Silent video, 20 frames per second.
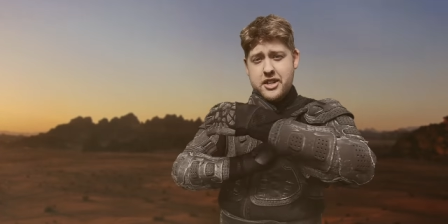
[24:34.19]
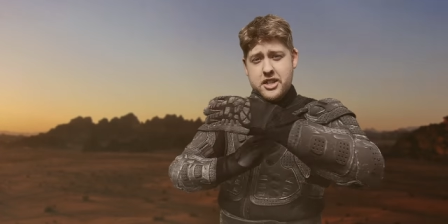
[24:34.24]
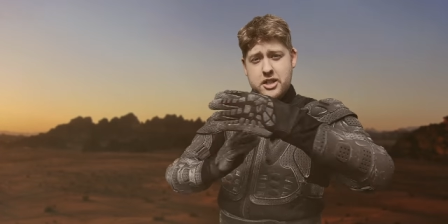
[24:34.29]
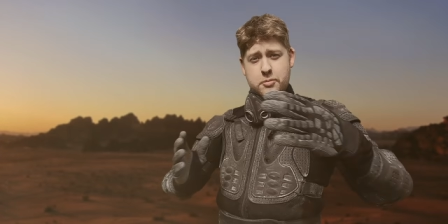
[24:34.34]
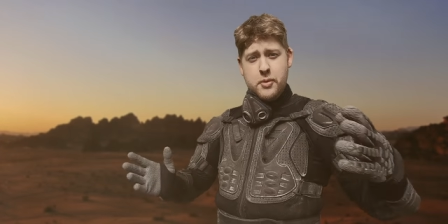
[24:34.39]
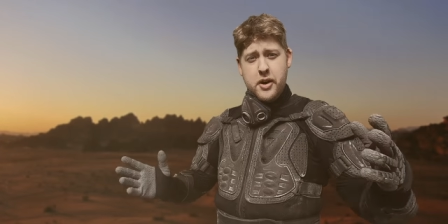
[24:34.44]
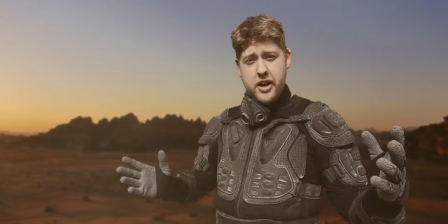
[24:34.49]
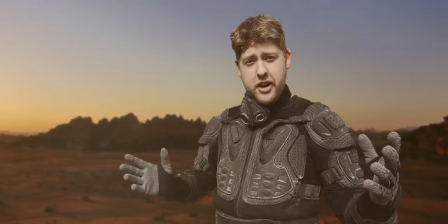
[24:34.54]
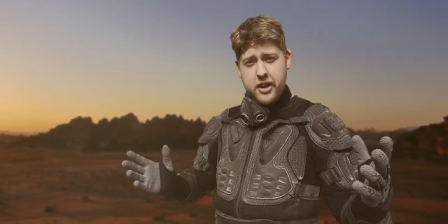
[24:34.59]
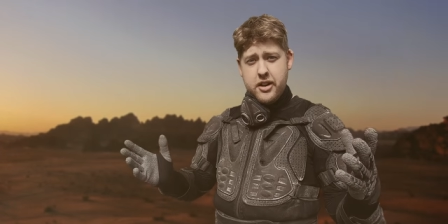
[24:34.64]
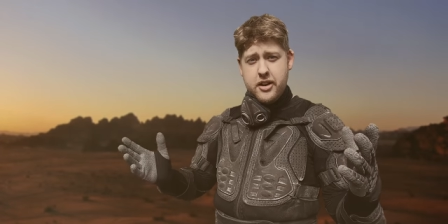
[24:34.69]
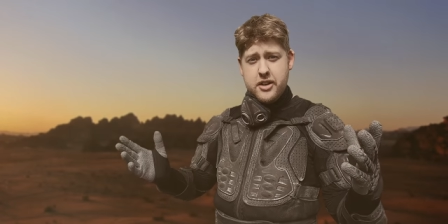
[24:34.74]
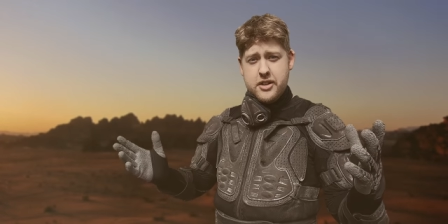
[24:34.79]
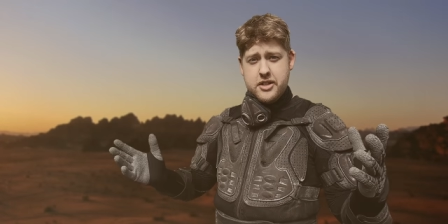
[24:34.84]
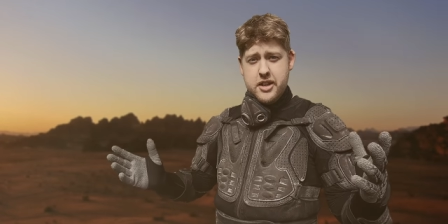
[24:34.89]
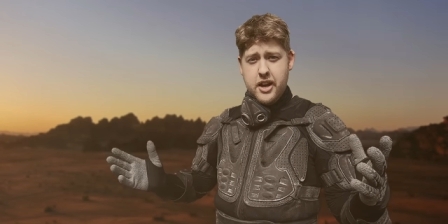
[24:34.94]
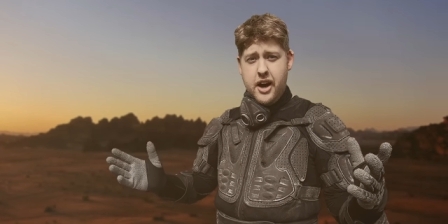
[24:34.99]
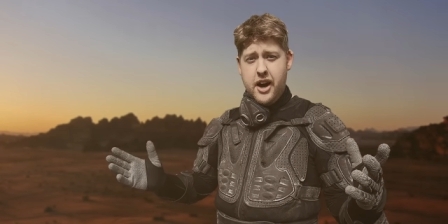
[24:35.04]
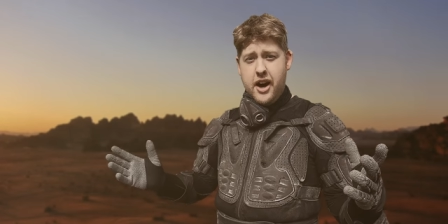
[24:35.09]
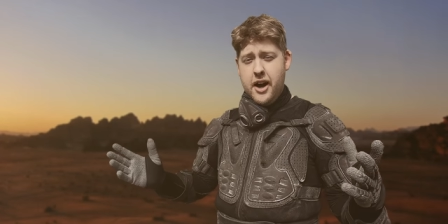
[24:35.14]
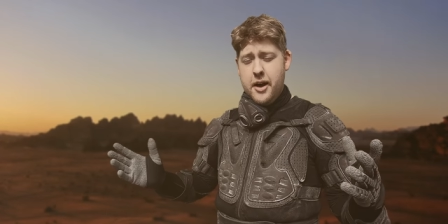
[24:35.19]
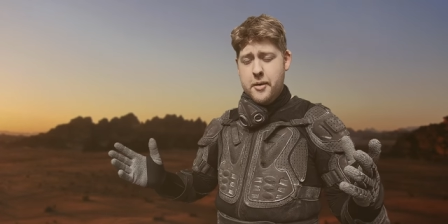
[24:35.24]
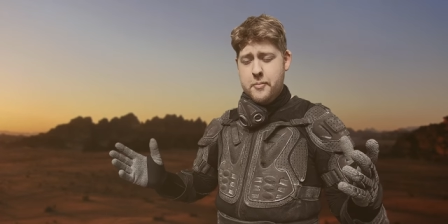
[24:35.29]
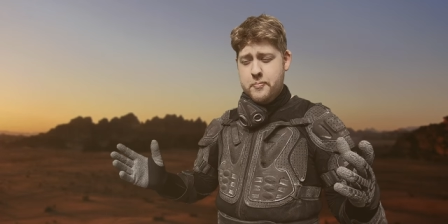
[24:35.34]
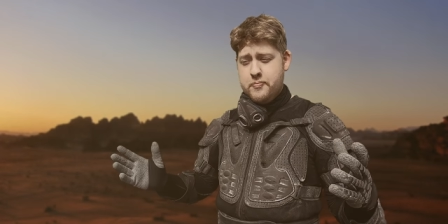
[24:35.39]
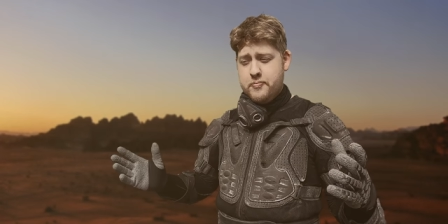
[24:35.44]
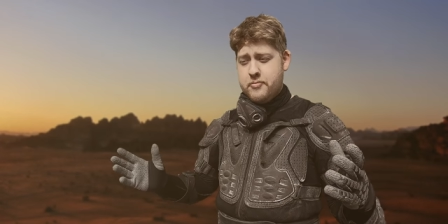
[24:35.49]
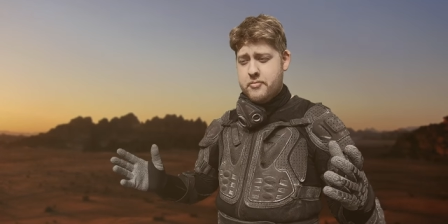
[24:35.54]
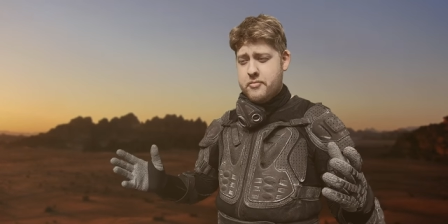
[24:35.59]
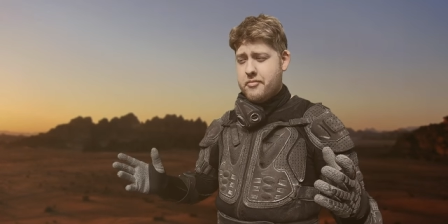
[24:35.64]
It's been a good
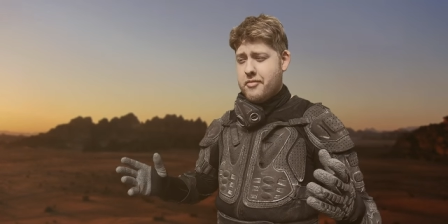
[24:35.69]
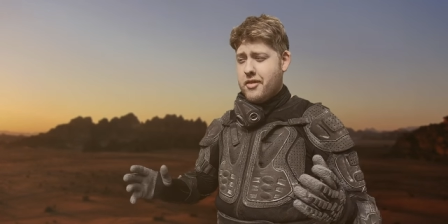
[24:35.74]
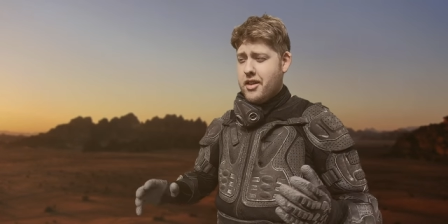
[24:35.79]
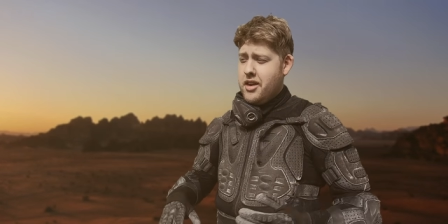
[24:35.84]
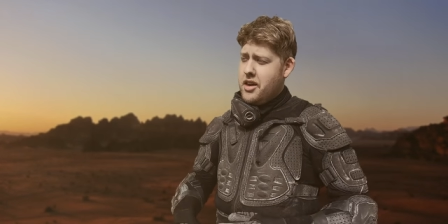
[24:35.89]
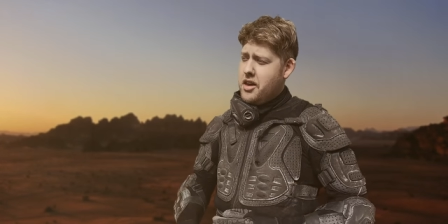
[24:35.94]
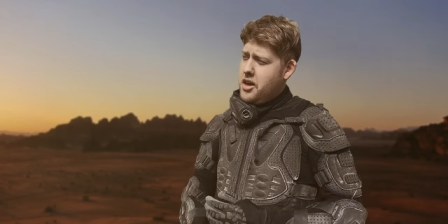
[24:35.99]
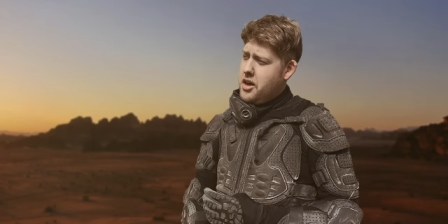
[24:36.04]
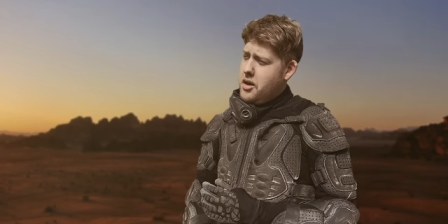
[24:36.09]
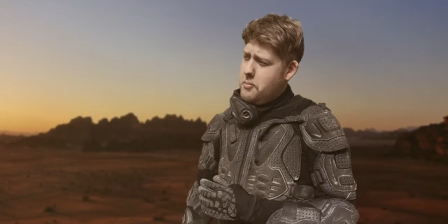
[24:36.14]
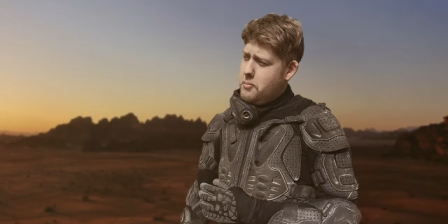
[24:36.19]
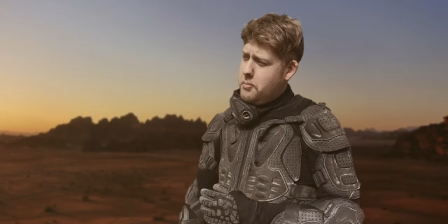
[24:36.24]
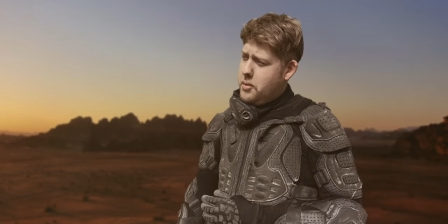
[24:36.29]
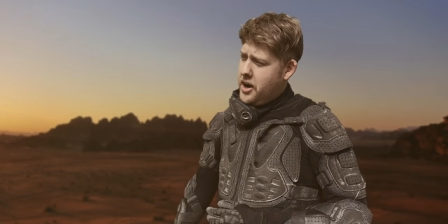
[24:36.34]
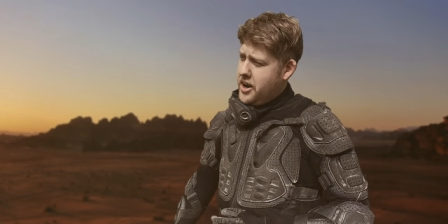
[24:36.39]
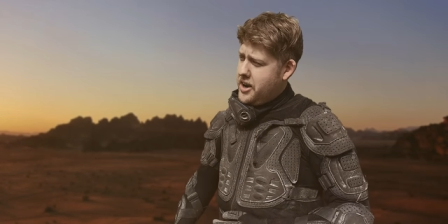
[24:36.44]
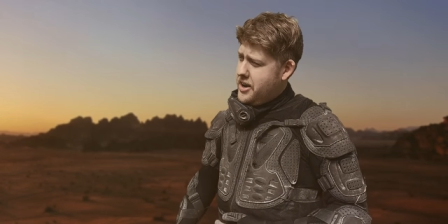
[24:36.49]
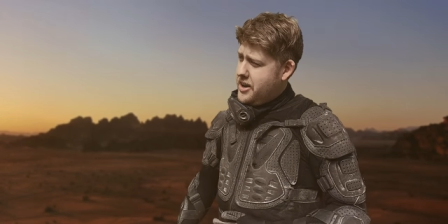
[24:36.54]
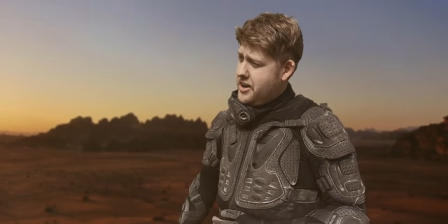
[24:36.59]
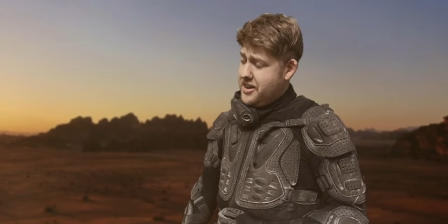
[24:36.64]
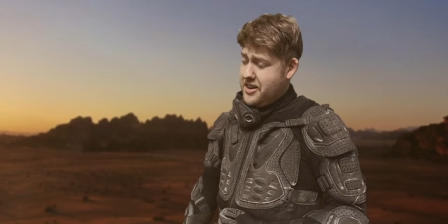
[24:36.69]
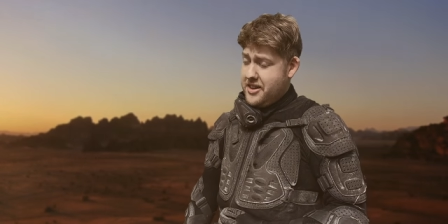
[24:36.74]
time, but